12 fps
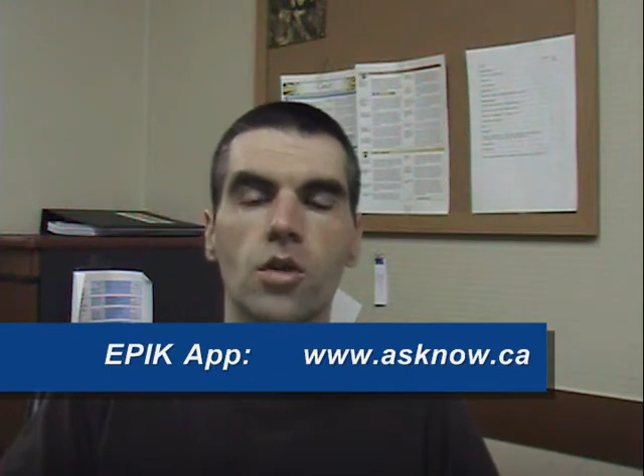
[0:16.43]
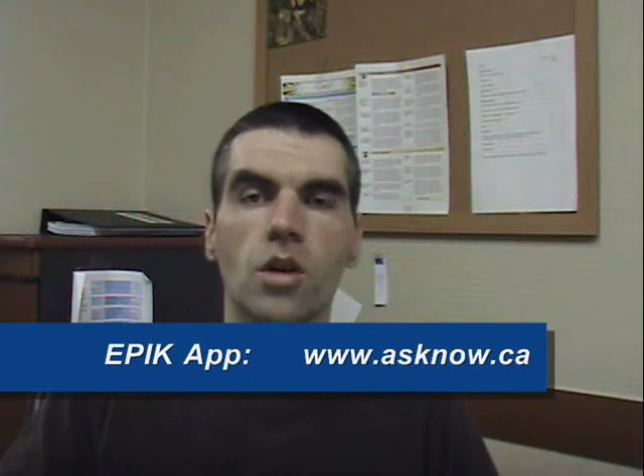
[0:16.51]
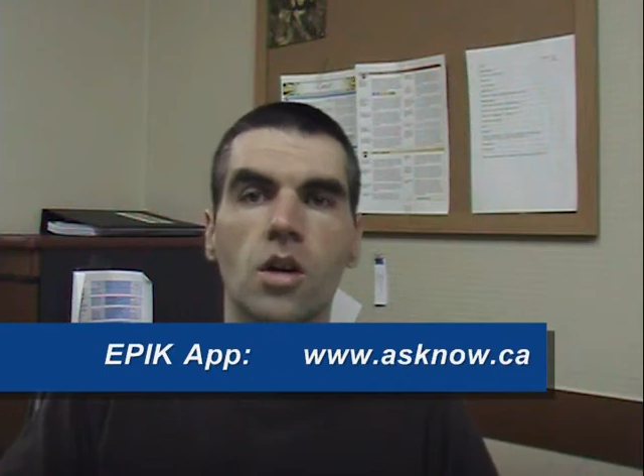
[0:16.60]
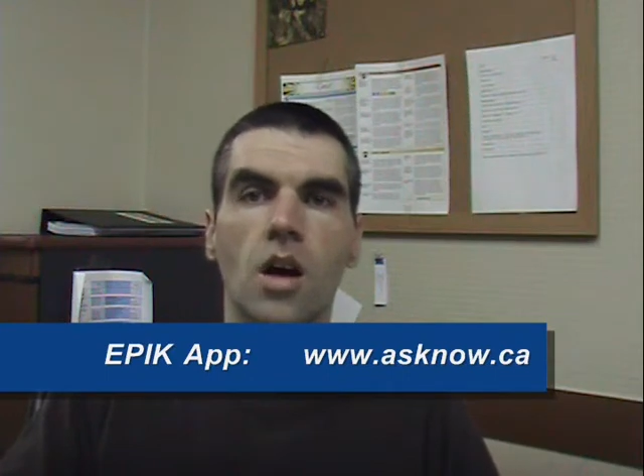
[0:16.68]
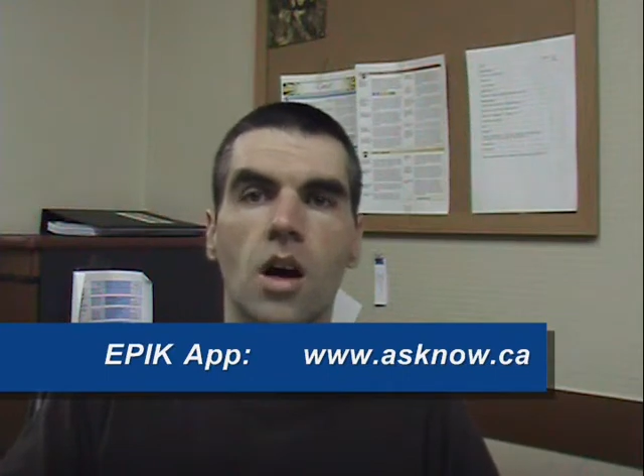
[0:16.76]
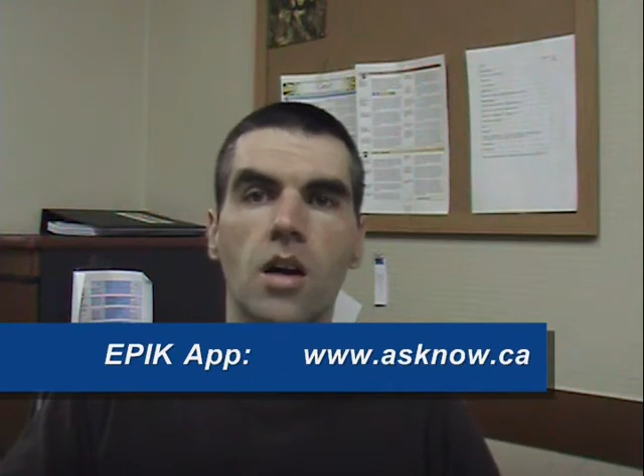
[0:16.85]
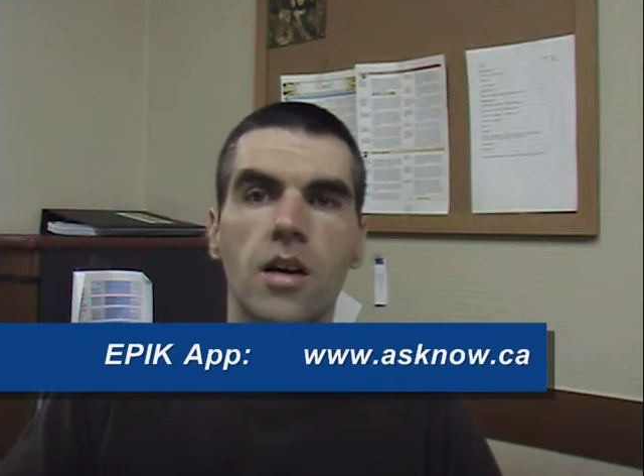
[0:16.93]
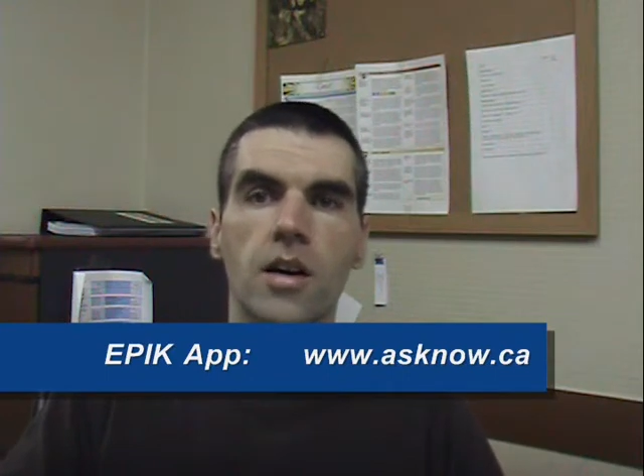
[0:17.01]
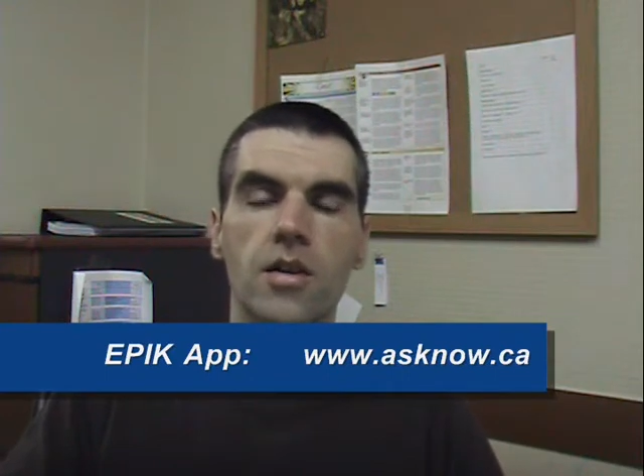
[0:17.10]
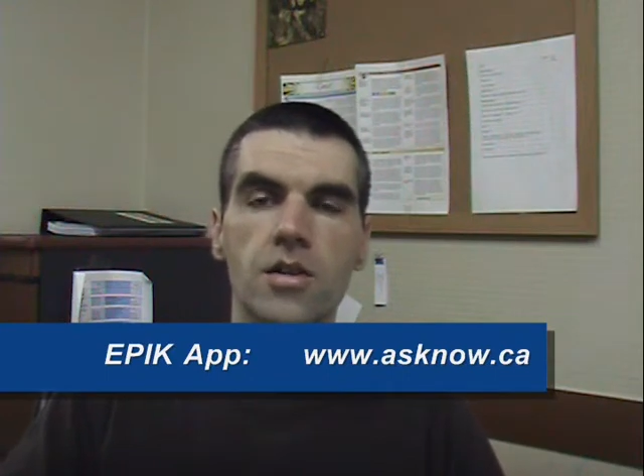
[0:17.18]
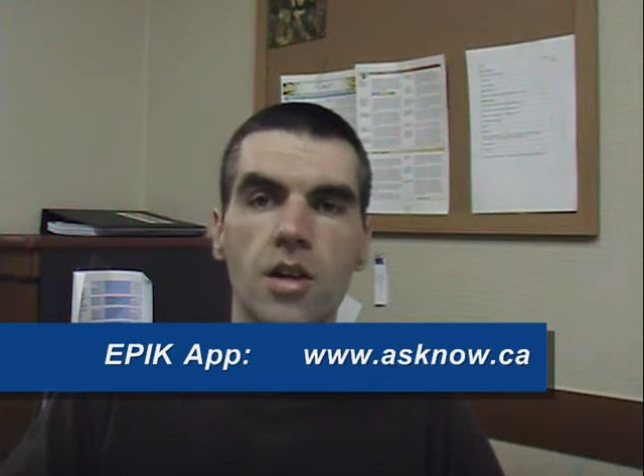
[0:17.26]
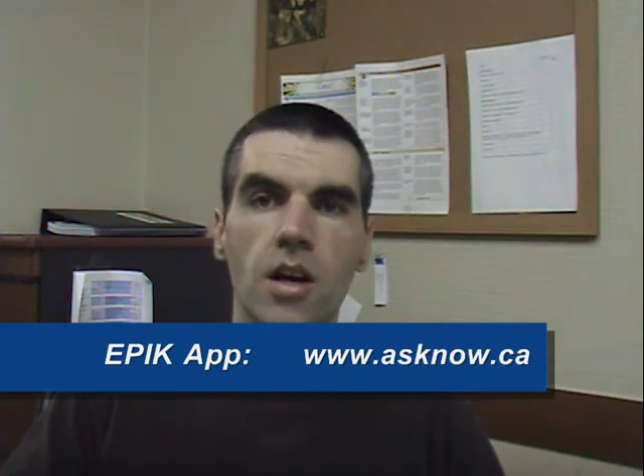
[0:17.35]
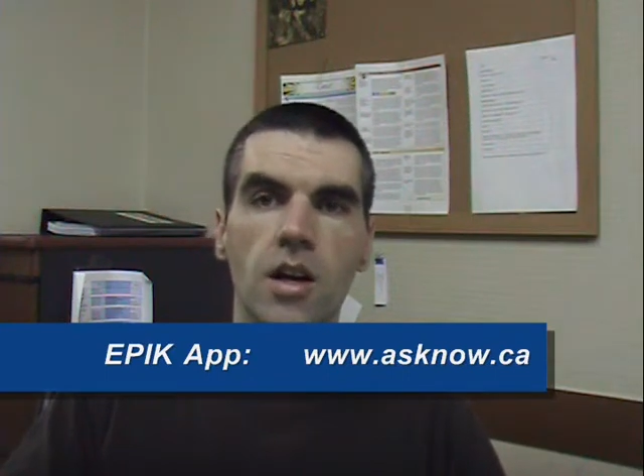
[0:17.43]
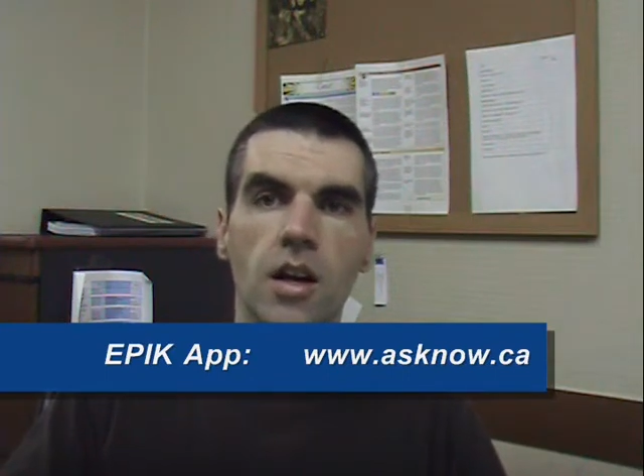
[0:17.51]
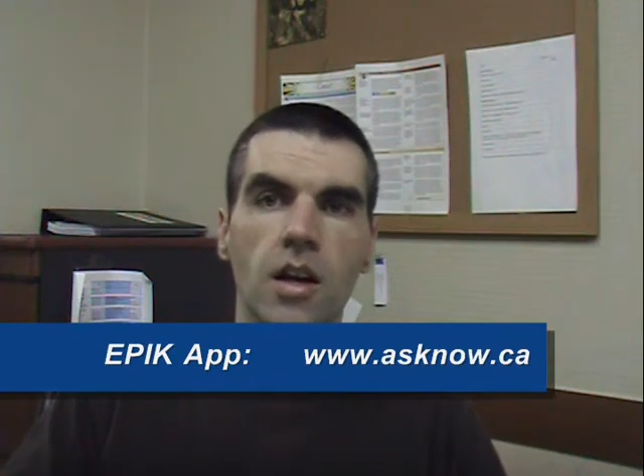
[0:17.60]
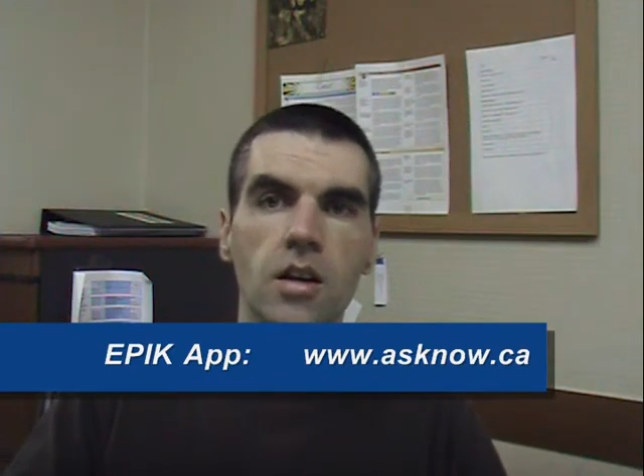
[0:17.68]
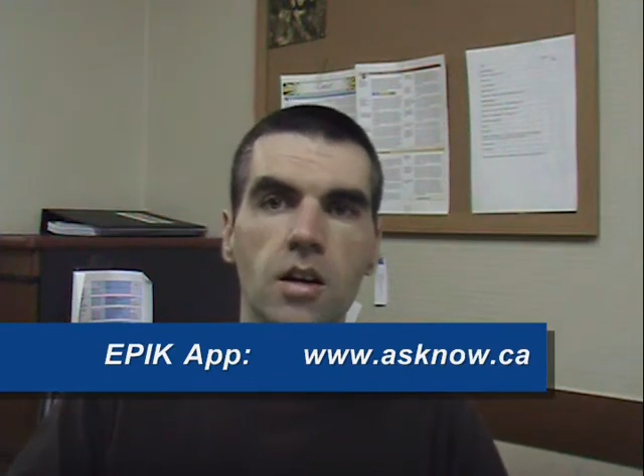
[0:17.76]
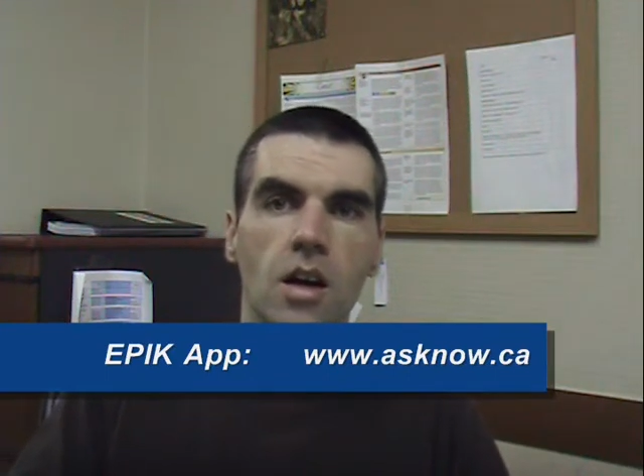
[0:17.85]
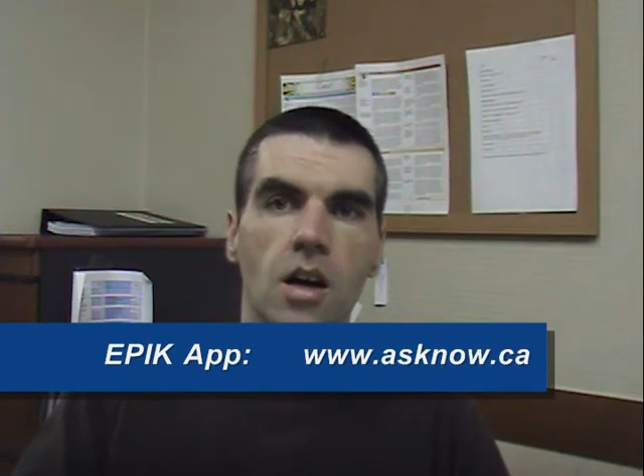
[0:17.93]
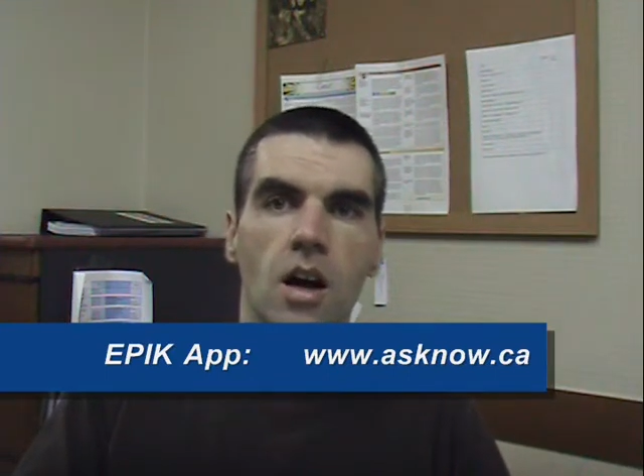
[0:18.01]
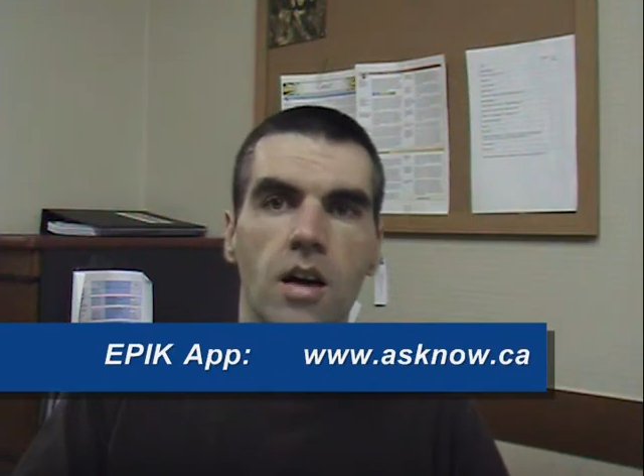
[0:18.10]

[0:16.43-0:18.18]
look on our site again,